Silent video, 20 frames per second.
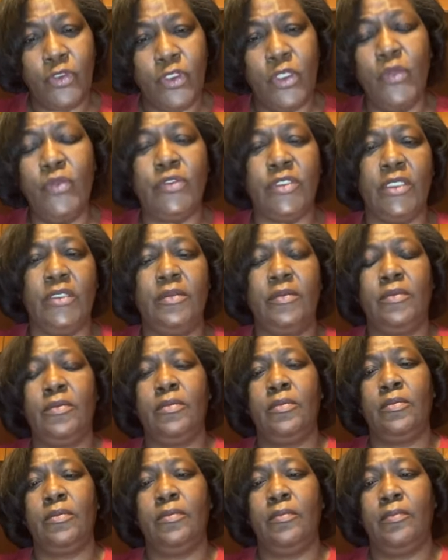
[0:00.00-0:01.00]
use it.
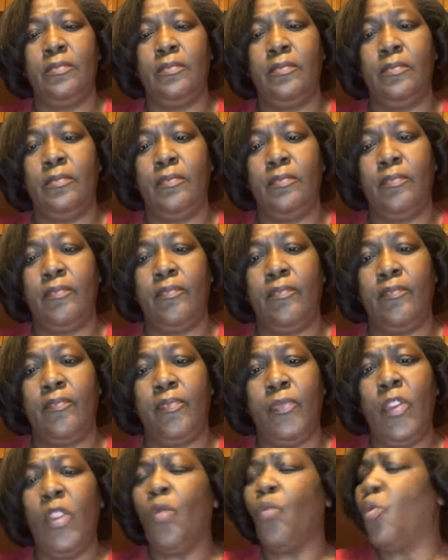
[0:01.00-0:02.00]

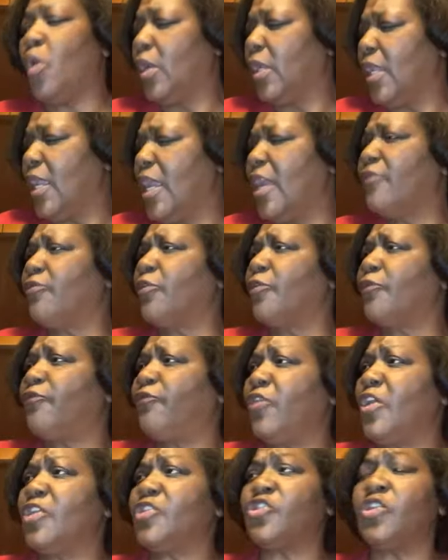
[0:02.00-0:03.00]
Whatever
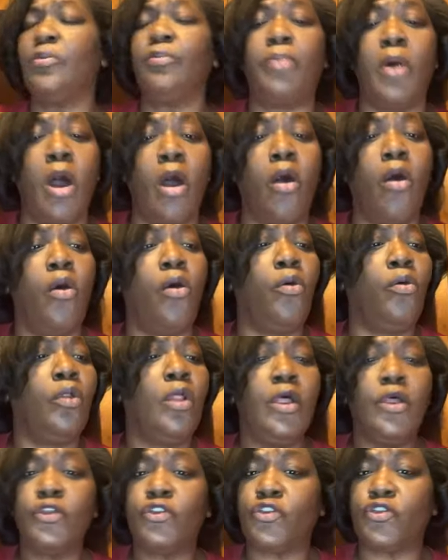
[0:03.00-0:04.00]
fishing pole,
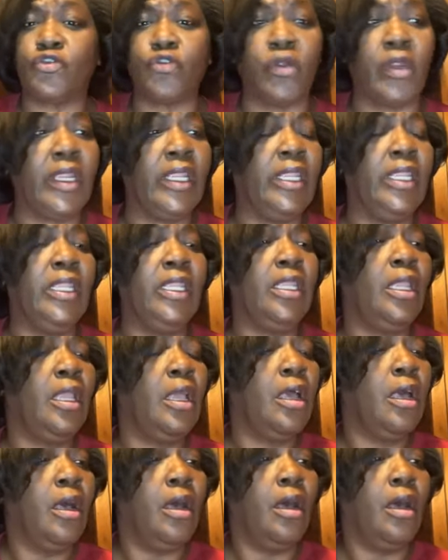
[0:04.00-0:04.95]
string,